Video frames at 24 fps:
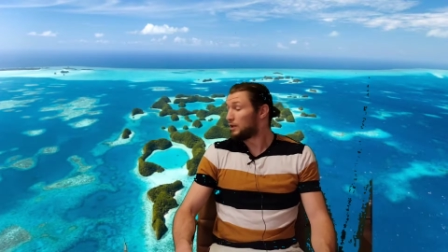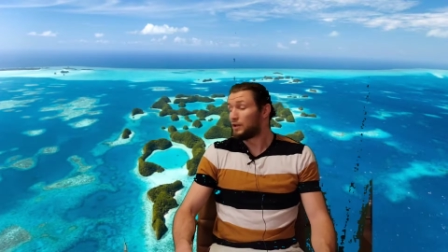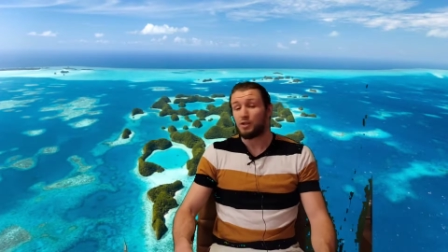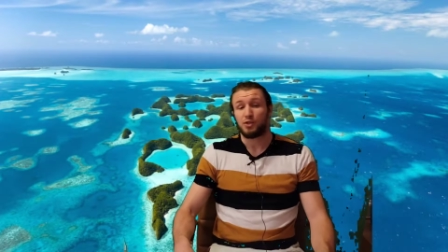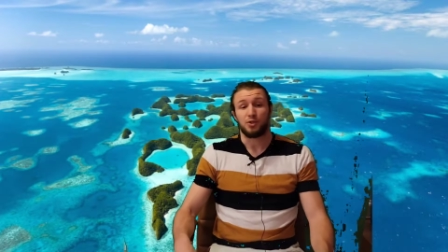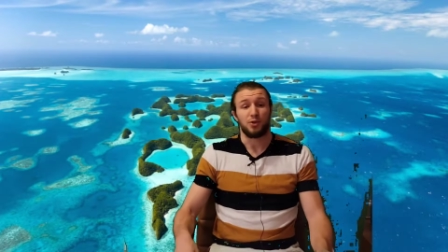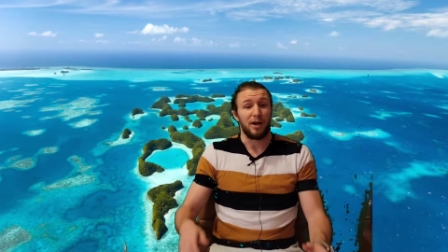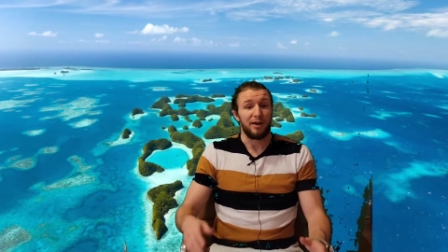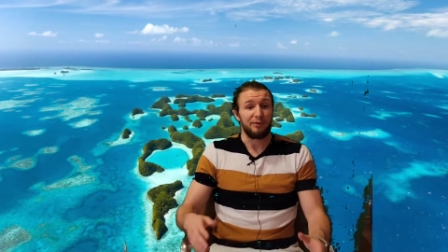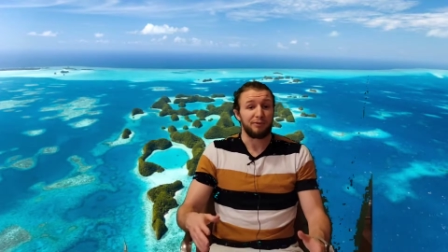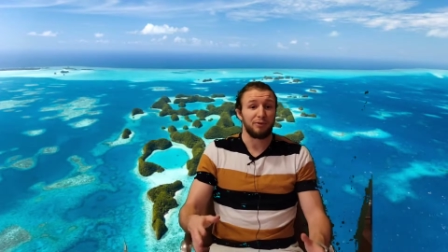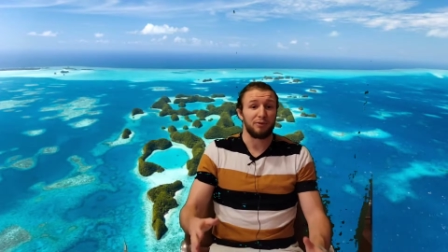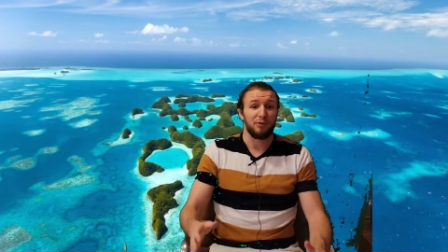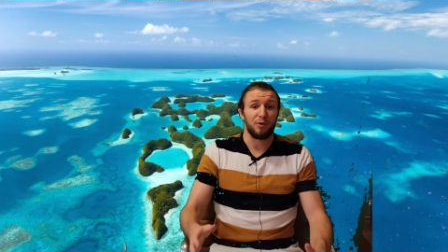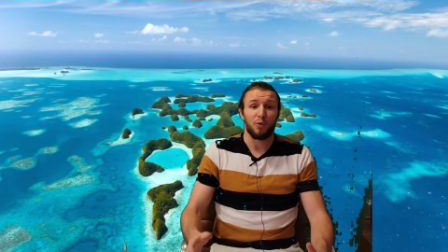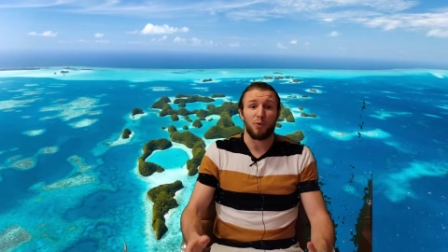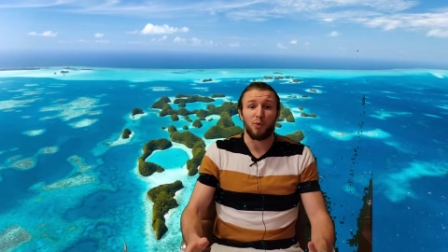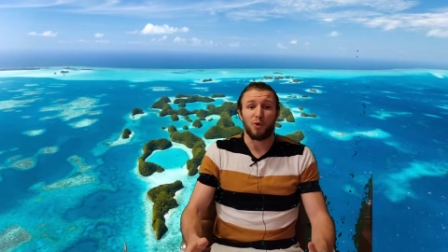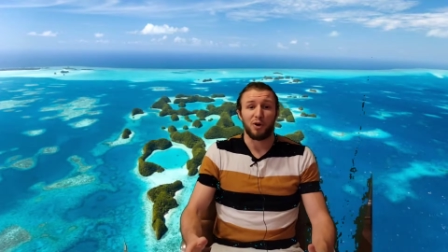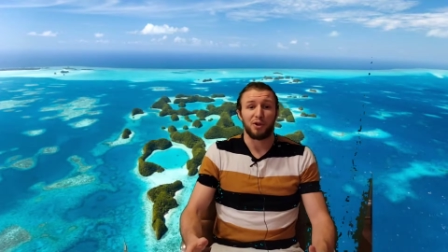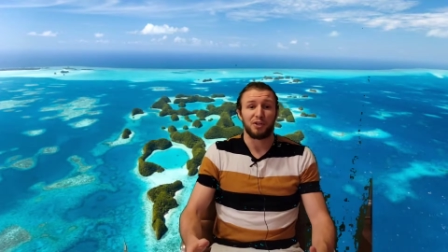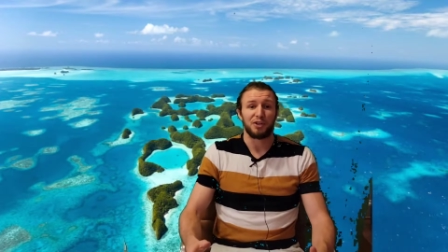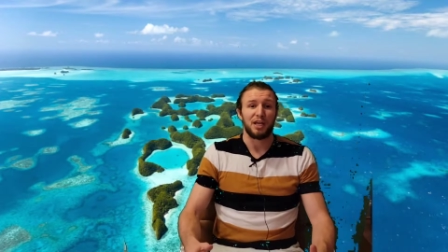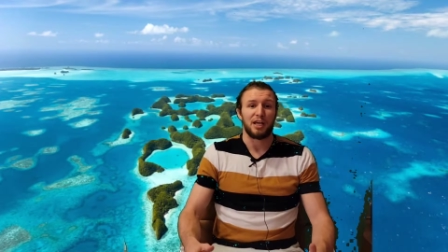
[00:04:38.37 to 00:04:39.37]
So after
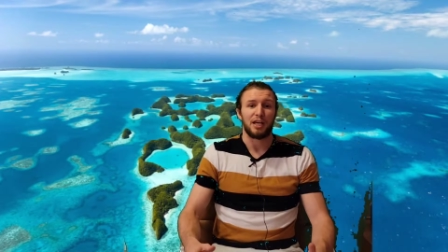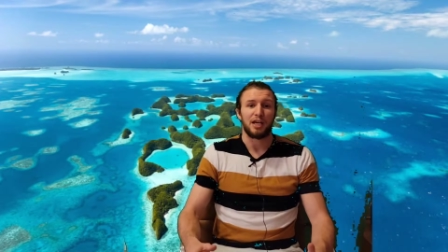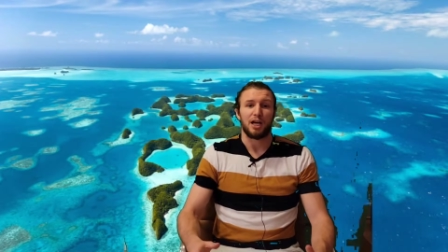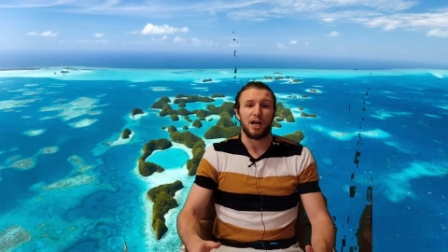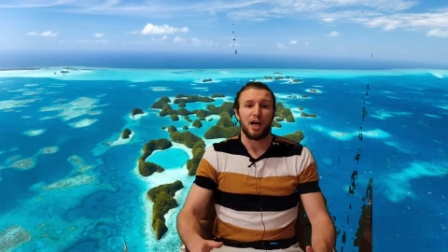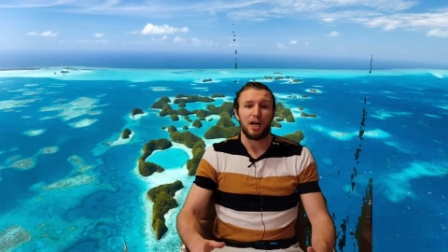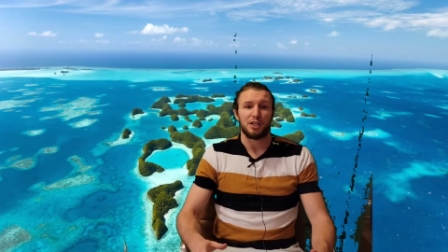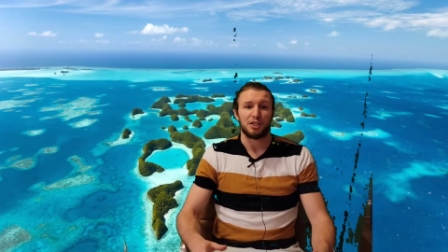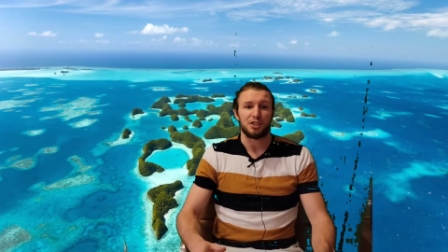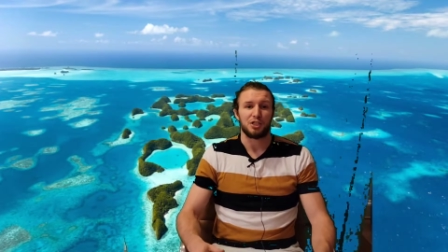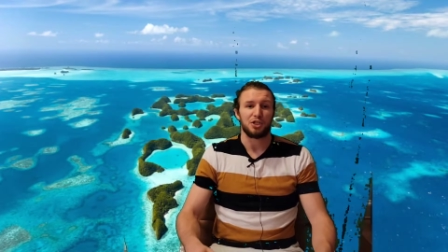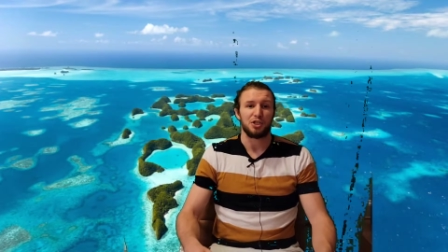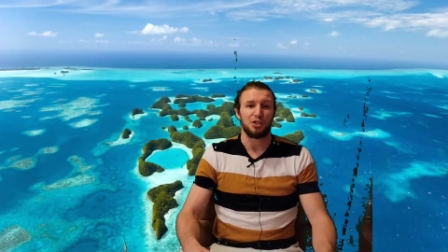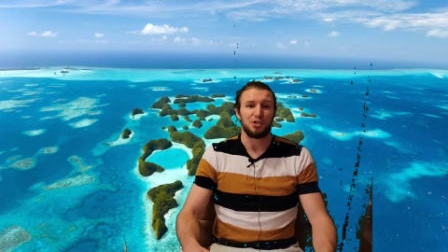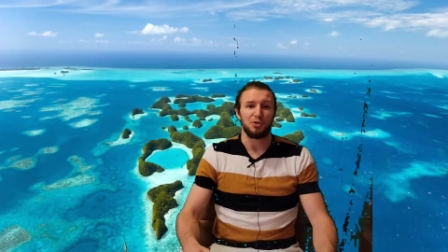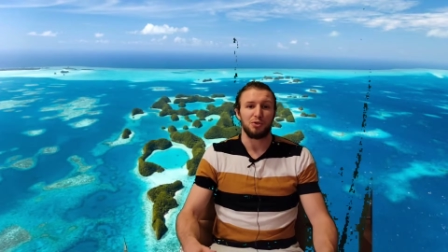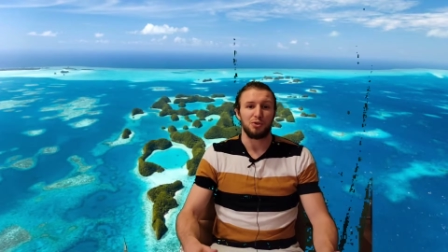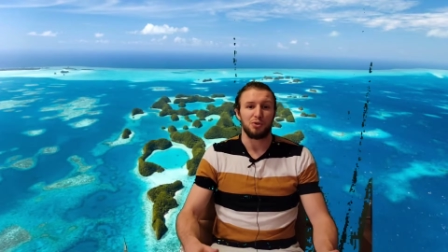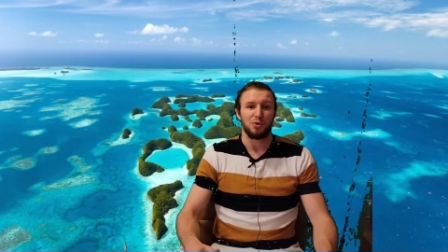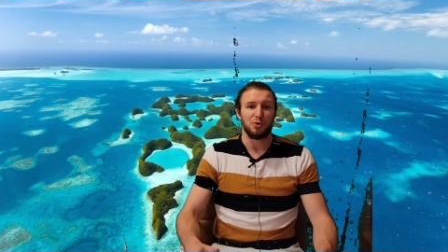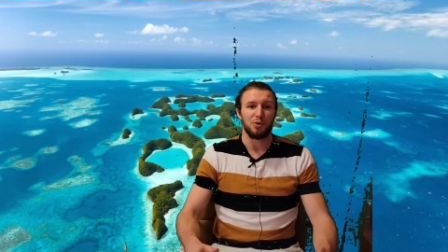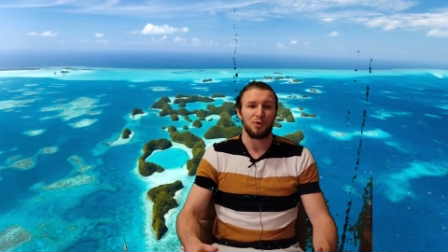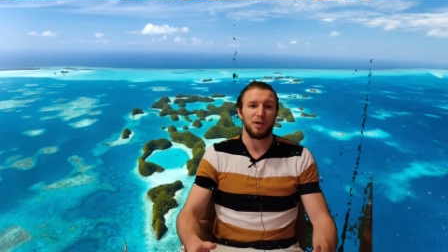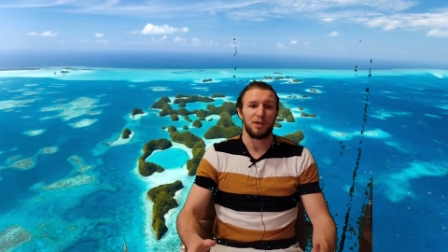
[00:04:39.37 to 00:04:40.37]
reward, they cut
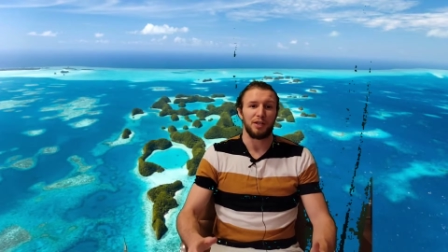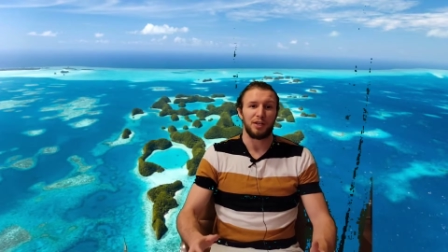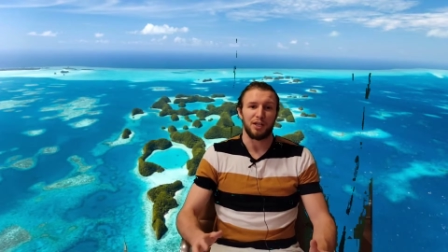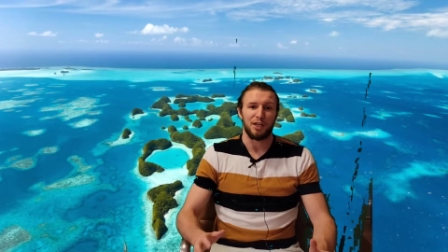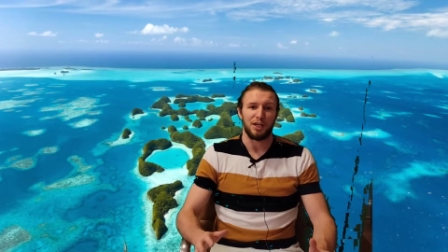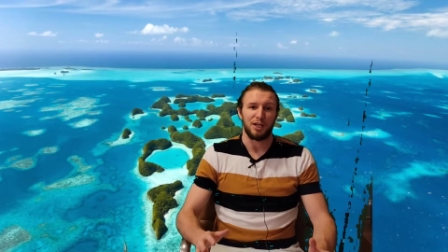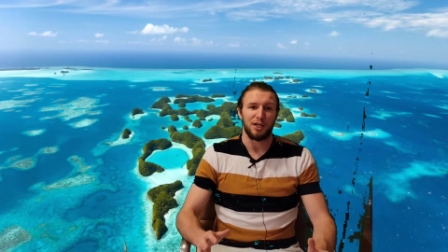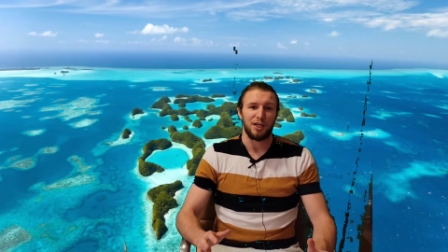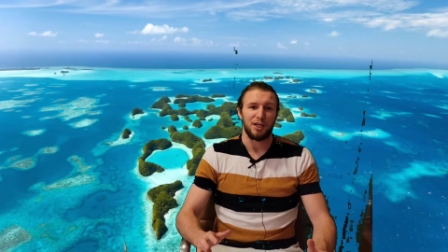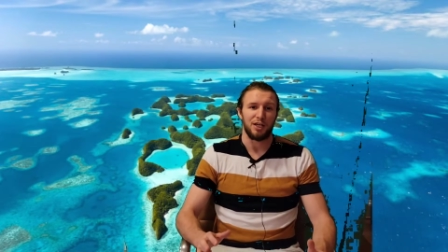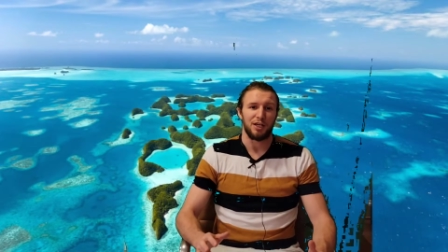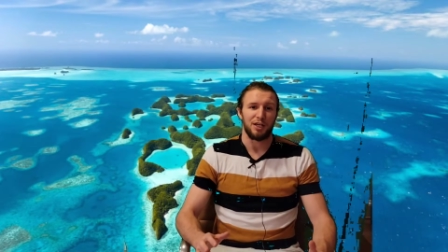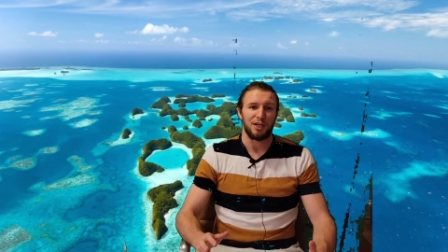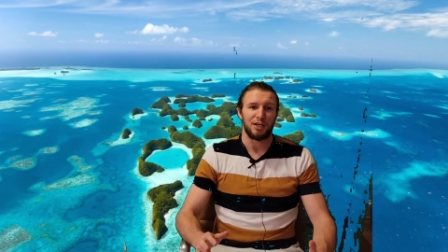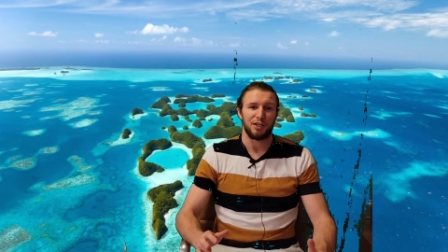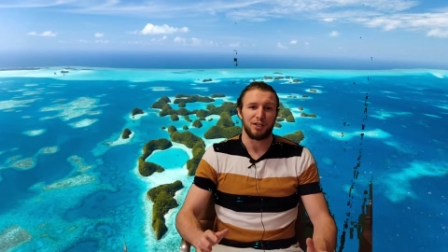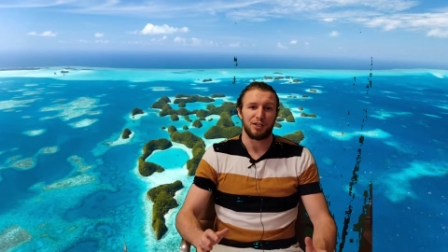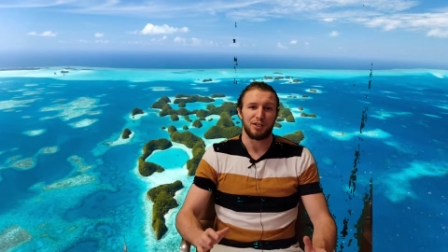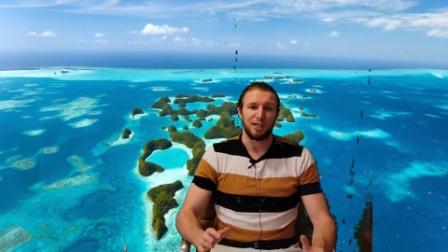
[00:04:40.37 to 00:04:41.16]
to the